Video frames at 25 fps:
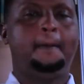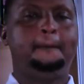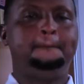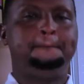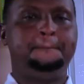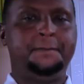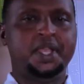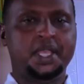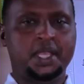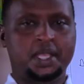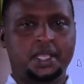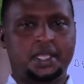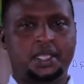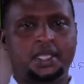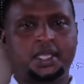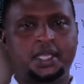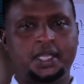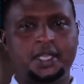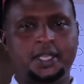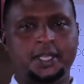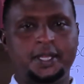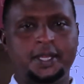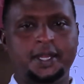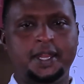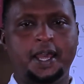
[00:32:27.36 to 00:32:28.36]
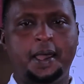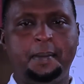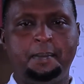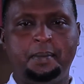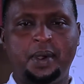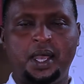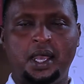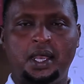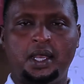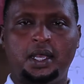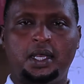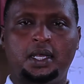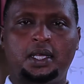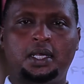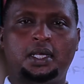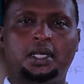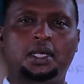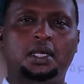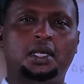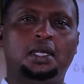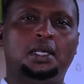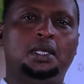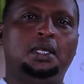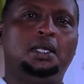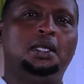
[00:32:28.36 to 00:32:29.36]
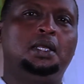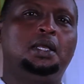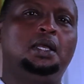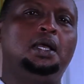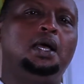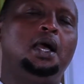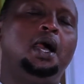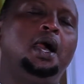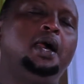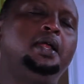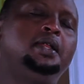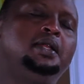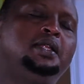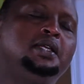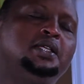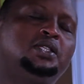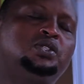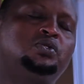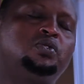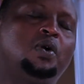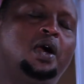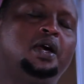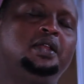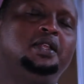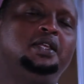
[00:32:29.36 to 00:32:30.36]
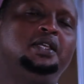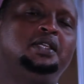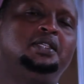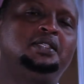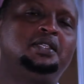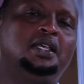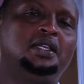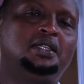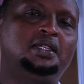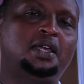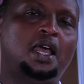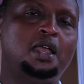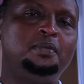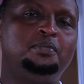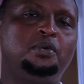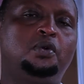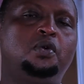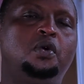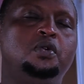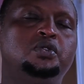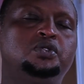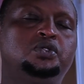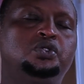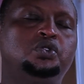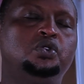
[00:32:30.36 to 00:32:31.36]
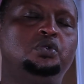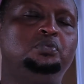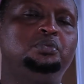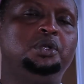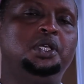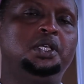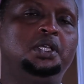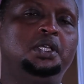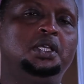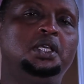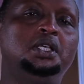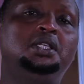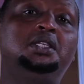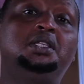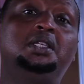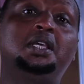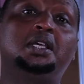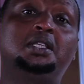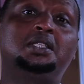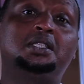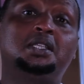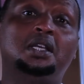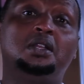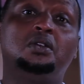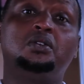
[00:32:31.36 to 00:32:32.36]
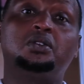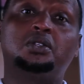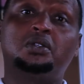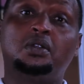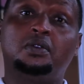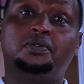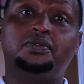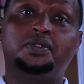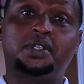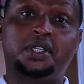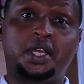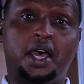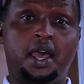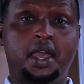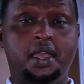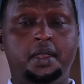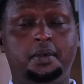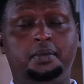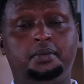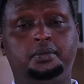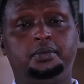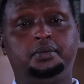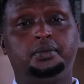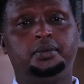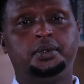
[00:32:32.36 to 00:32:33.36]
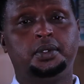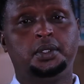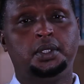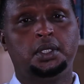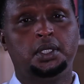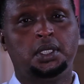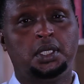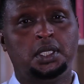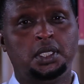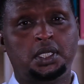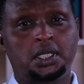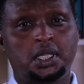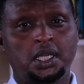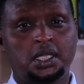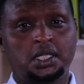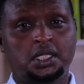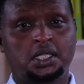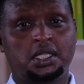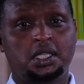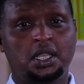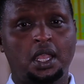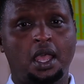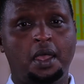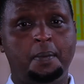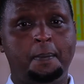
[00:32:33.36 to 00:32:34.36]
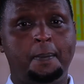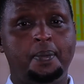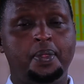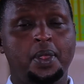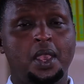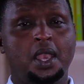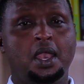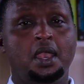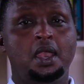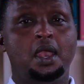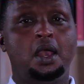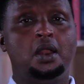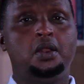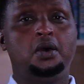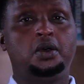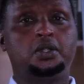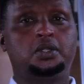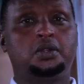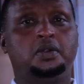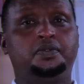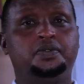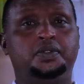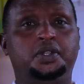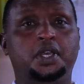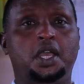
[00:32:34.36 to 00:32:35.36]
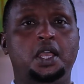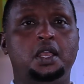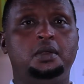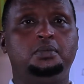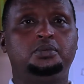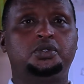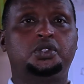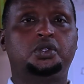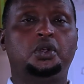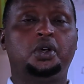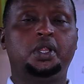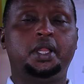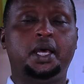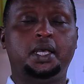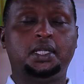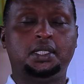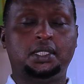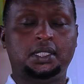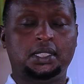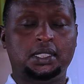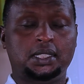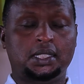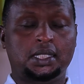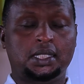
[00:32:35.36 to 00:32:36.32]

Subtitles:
big in number. And this one is a time consuming. It takes a lot of time. It takes a lot of time, so that